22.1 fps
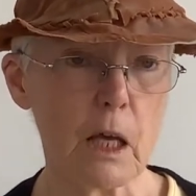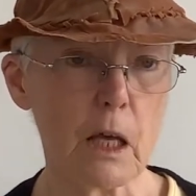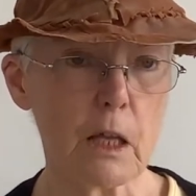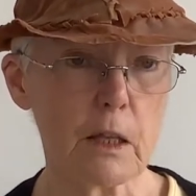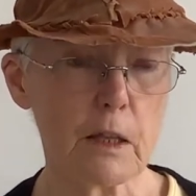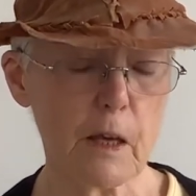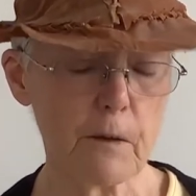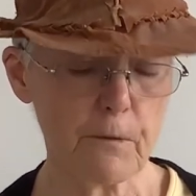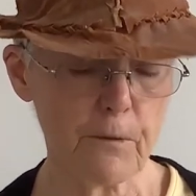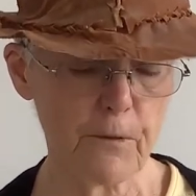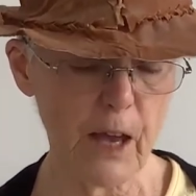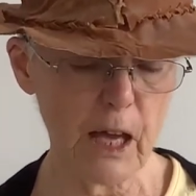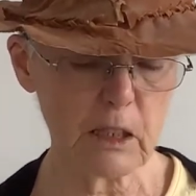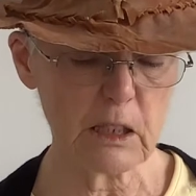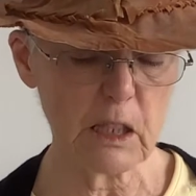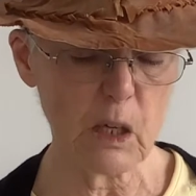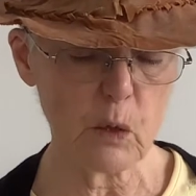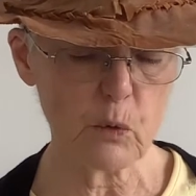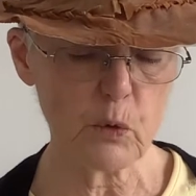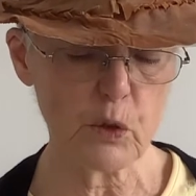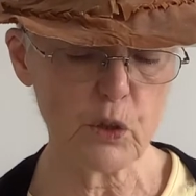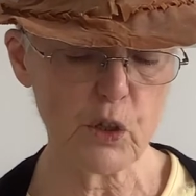They fanned
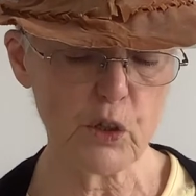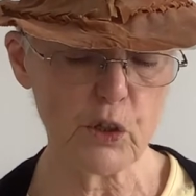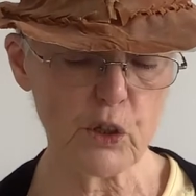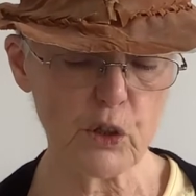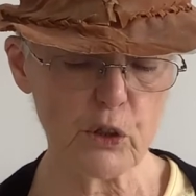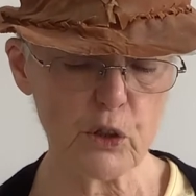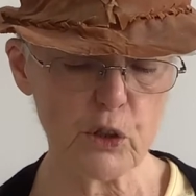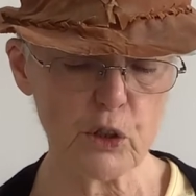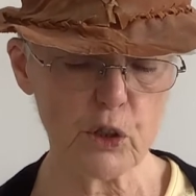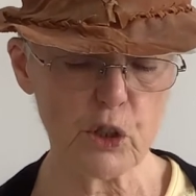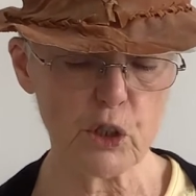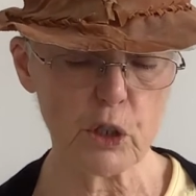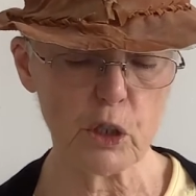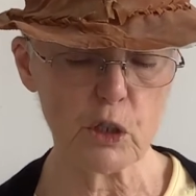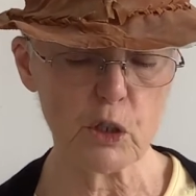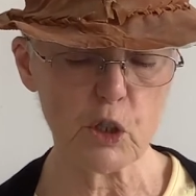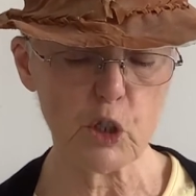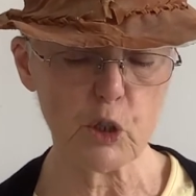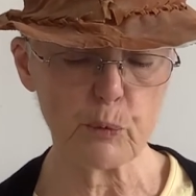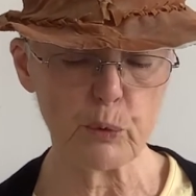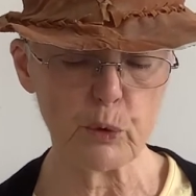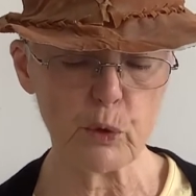out to search in
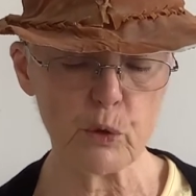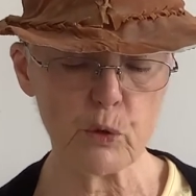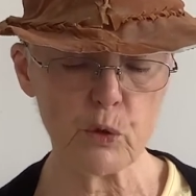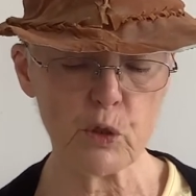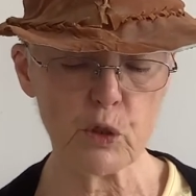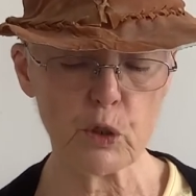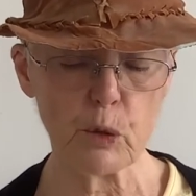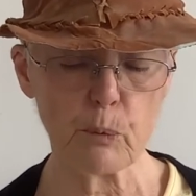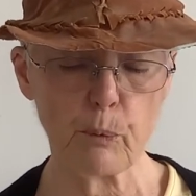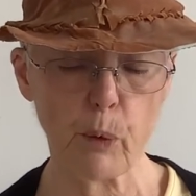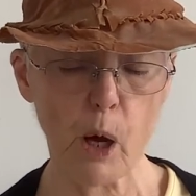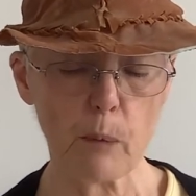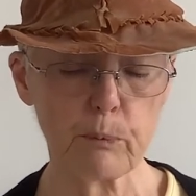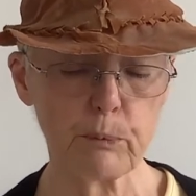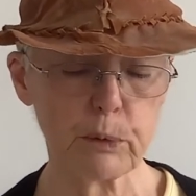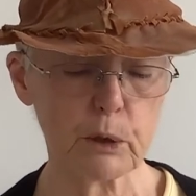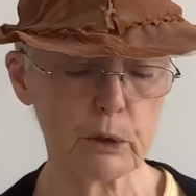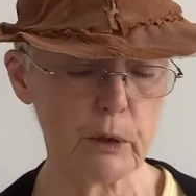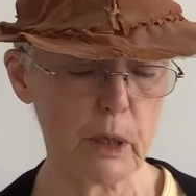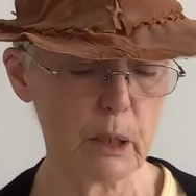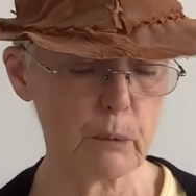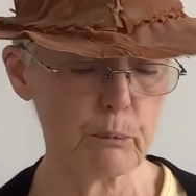spruce,
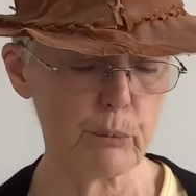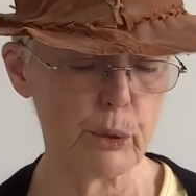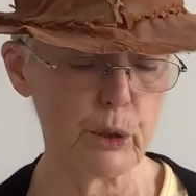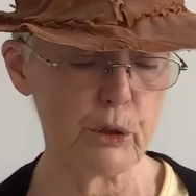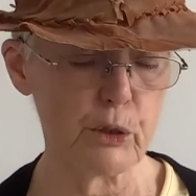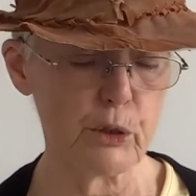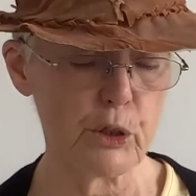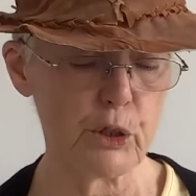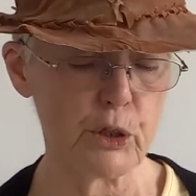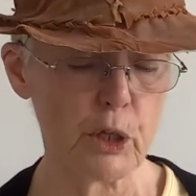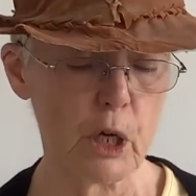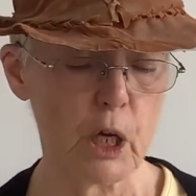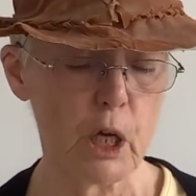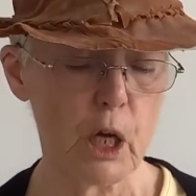poplar, and birch,